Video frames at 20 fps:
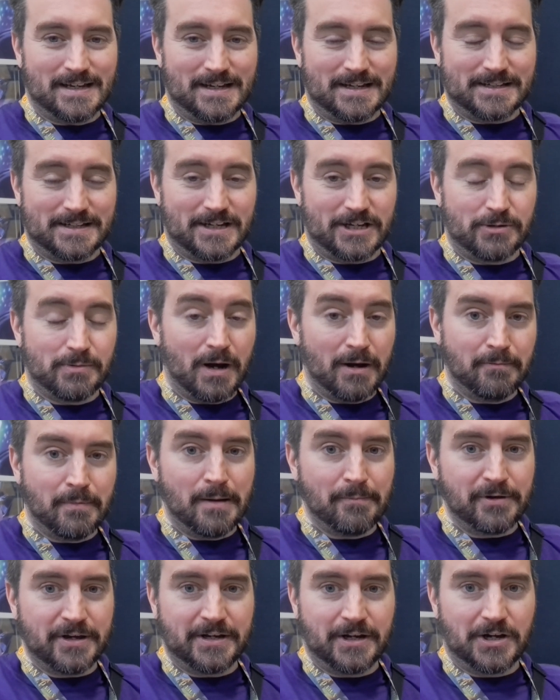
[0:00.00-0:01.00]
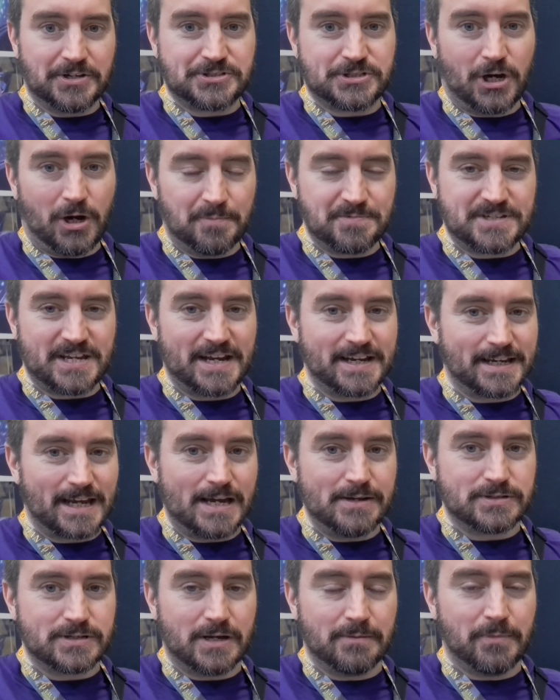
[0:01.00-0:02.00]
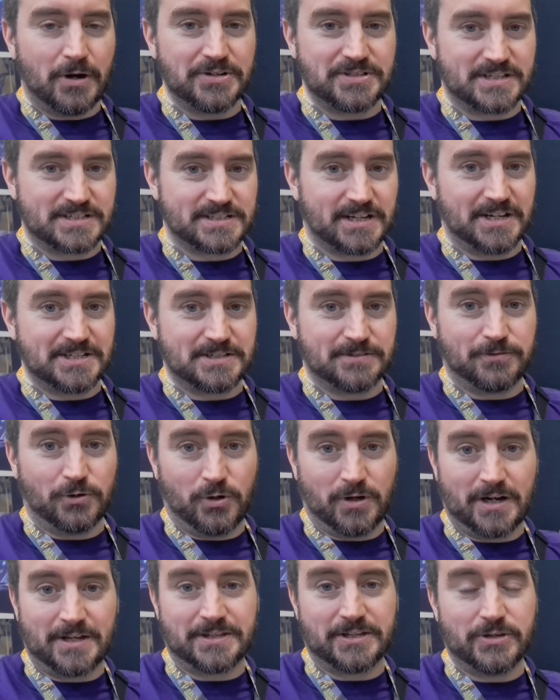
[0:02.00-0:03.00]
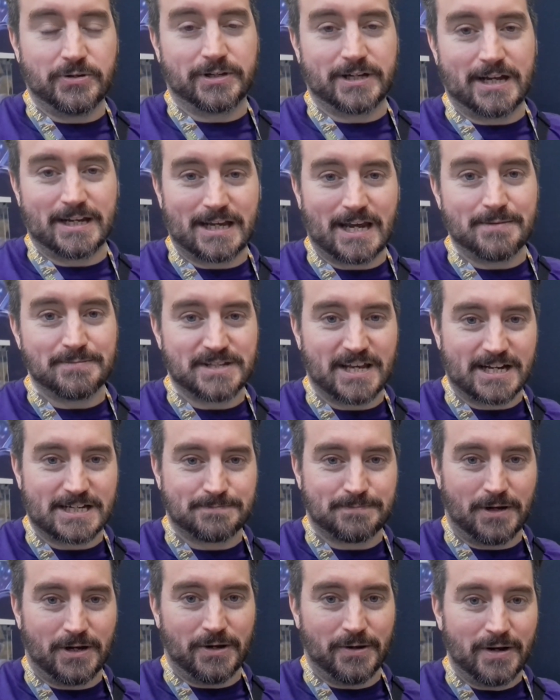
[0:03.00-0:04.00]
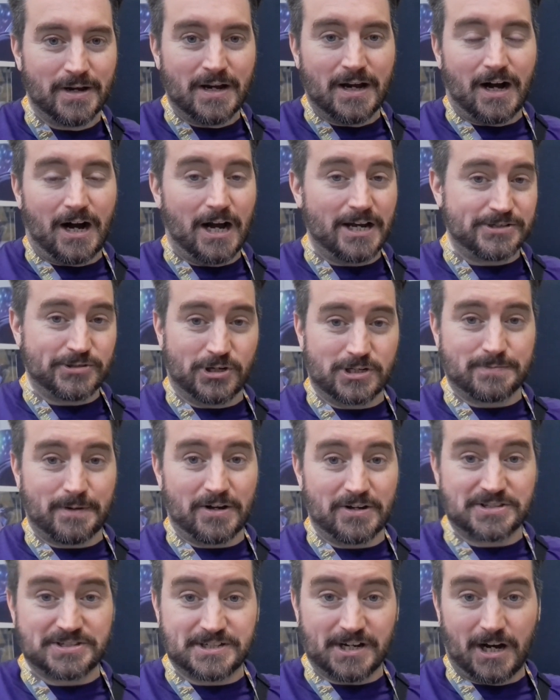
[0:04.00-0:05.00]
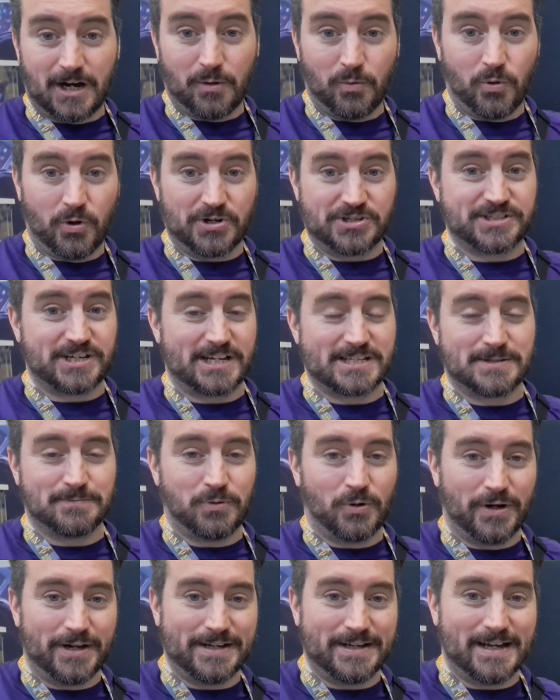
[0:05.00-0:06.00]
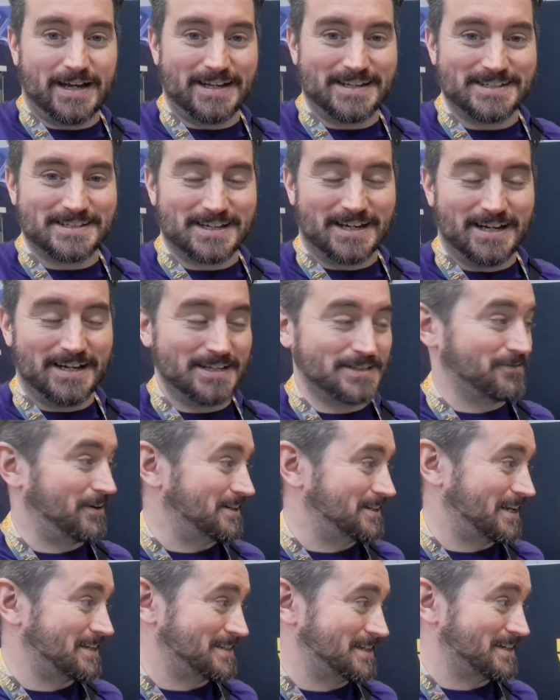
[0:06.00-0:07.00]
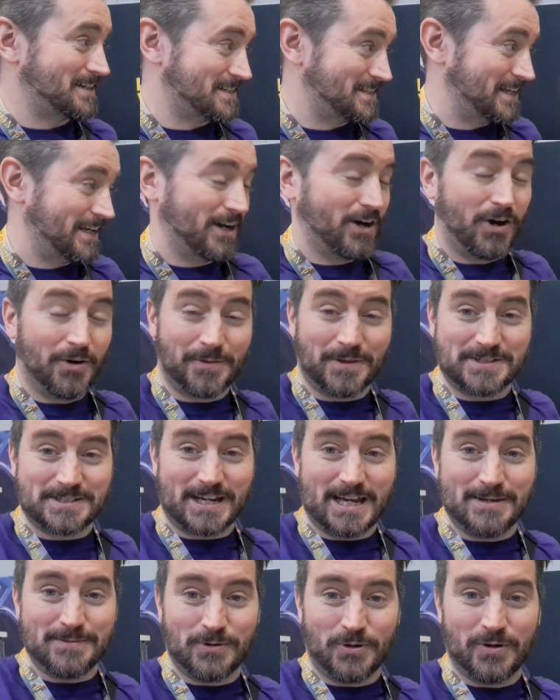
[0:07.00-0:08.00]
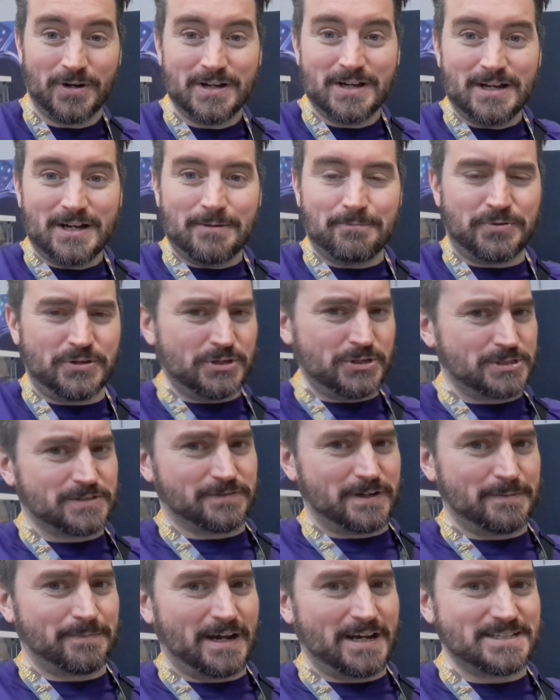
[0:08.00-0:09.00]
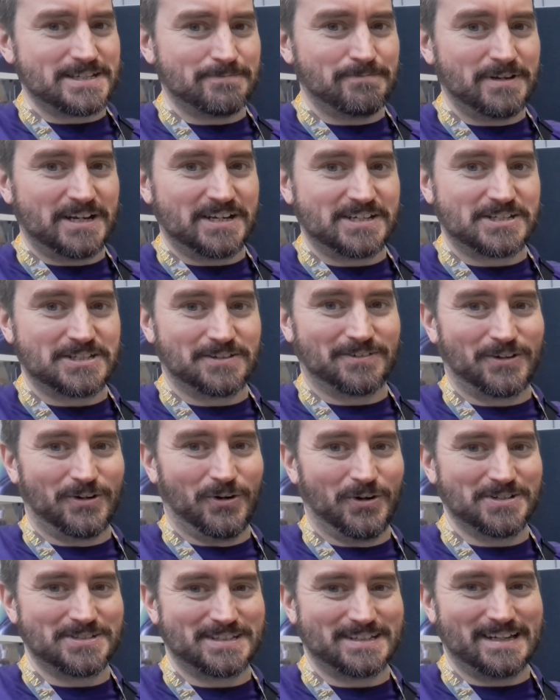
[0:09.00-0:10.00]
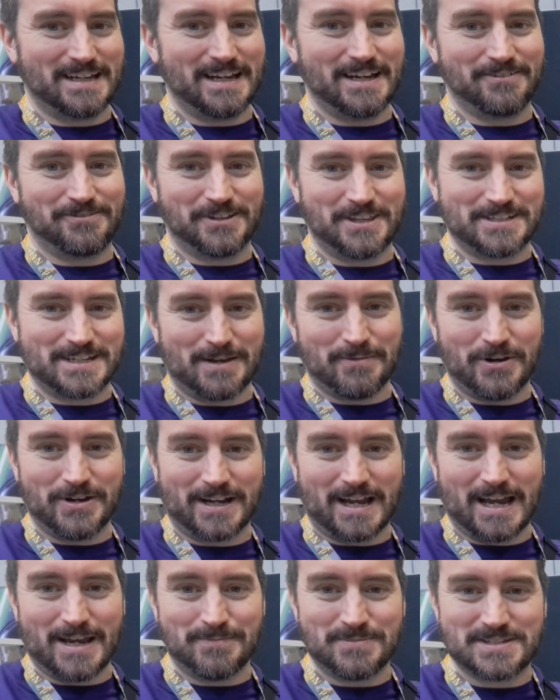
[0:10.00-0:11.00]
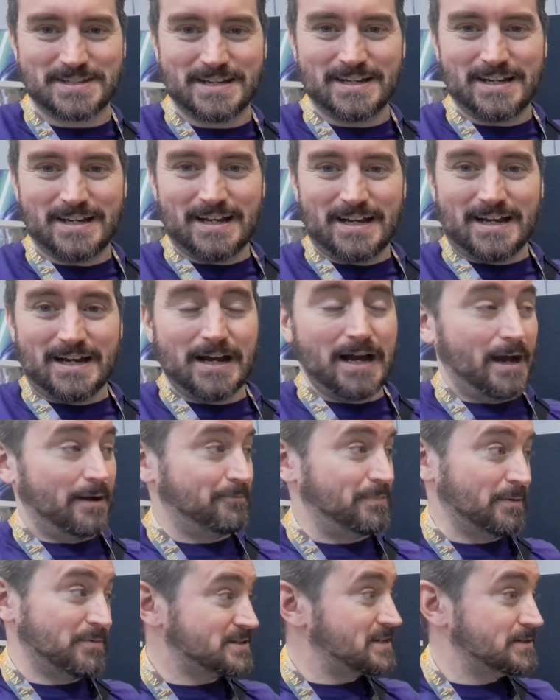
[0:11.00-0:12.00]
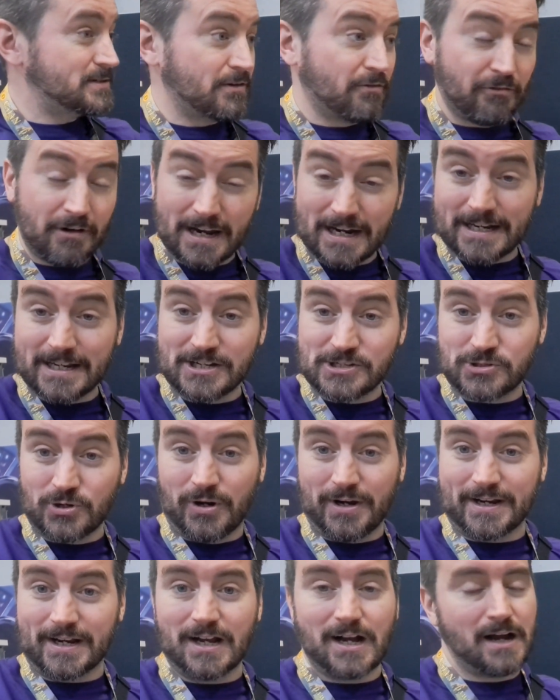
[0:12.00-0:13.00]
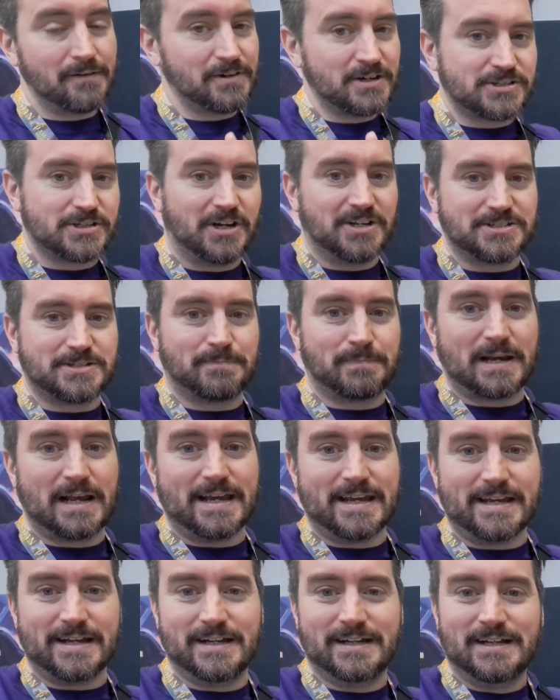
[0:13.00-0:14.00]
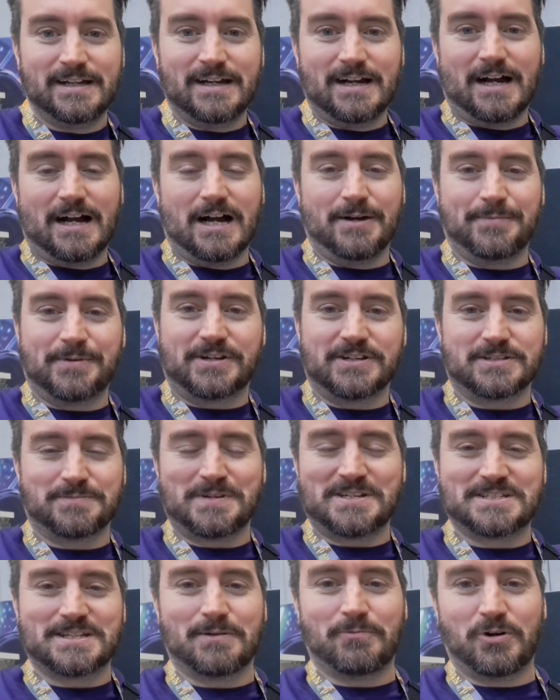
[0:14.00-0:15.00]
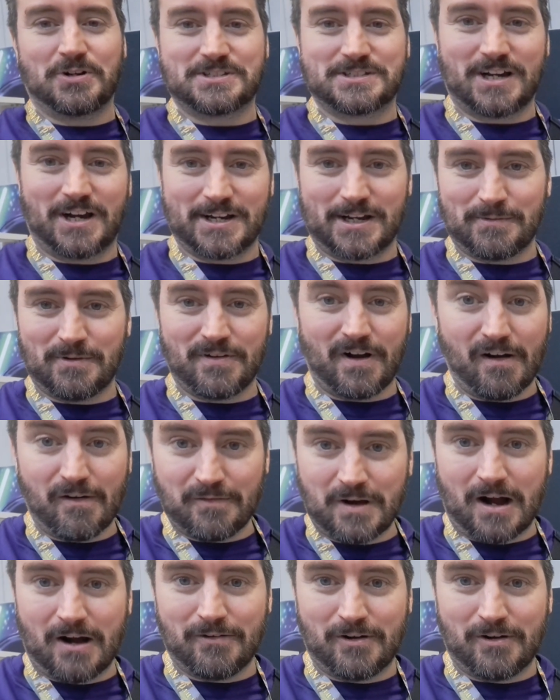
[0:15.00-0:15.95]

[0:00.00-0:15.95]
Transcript: Now, you might remember in our top 10 games you're most excited for at the UK Games Expo, I talked about Star Wars Shatterpoint, and it's fantastic to see it on the table. Beautifully painted miniatures, of course, for the demo games. And people seem to be really enjoying it. I haven't had a chance to play it because I've been somewhat tied up with other